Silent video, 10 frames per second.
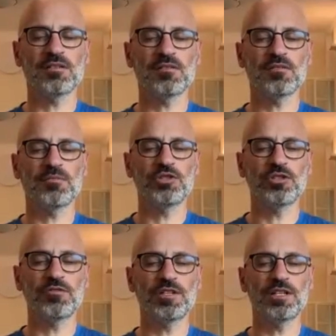
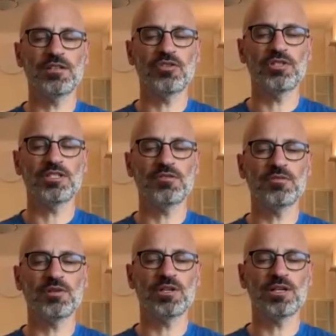observing, noticing
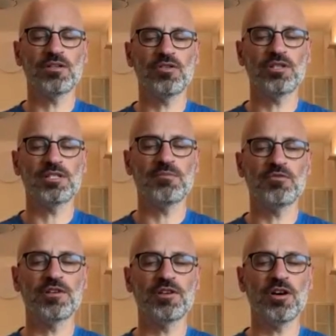what we can notice and
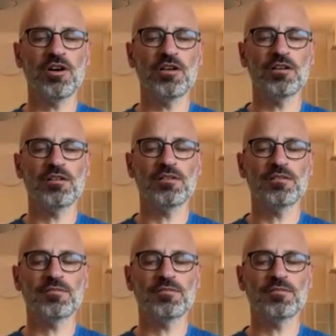moving on.